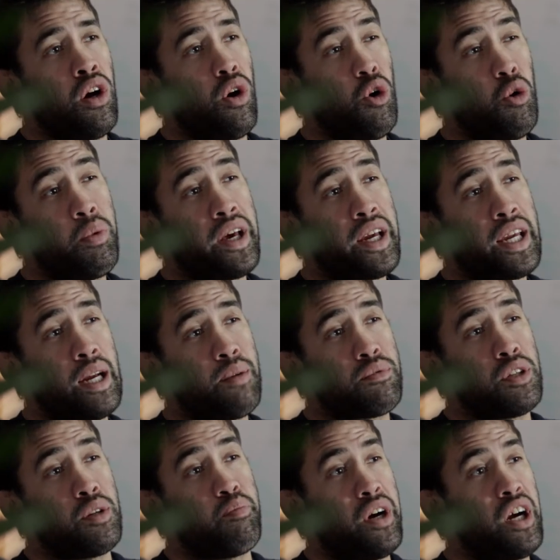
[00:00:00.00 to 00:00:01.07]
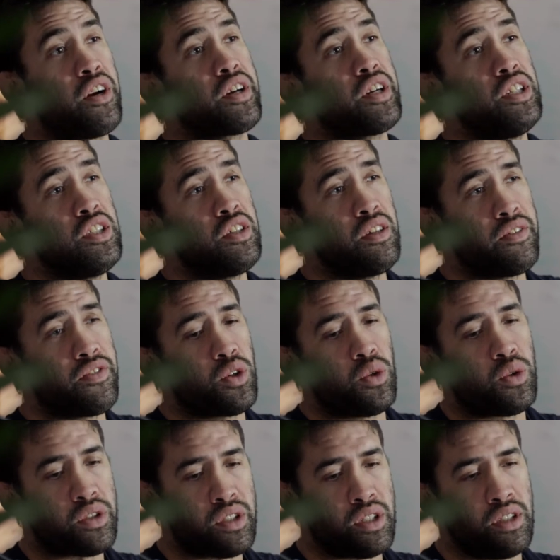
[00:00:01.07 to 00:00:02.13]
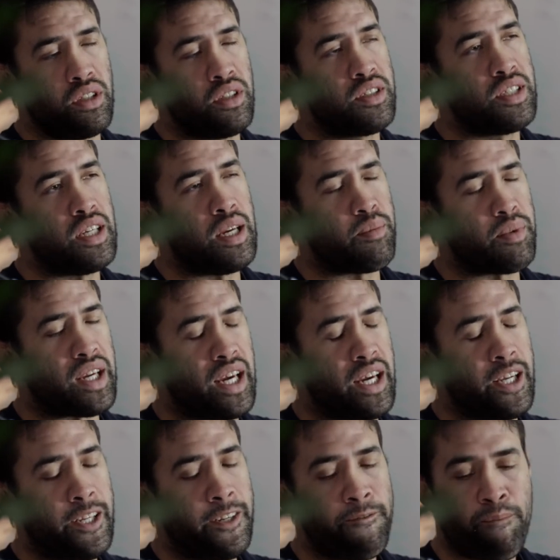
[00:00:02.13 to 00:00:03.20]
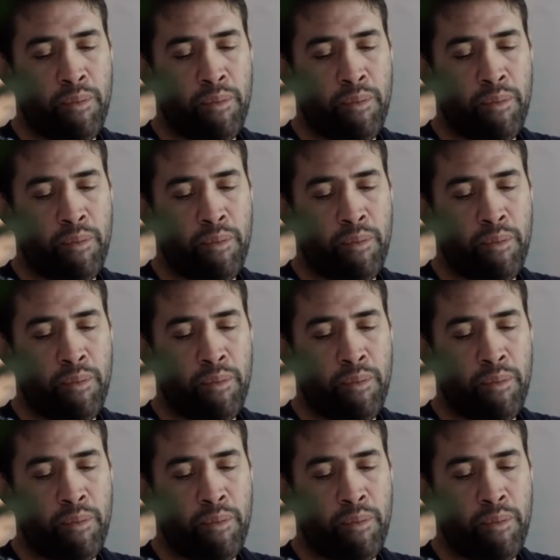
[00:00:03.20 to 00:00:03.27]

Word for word: All Black captain, barring injury of course, Sam Cane.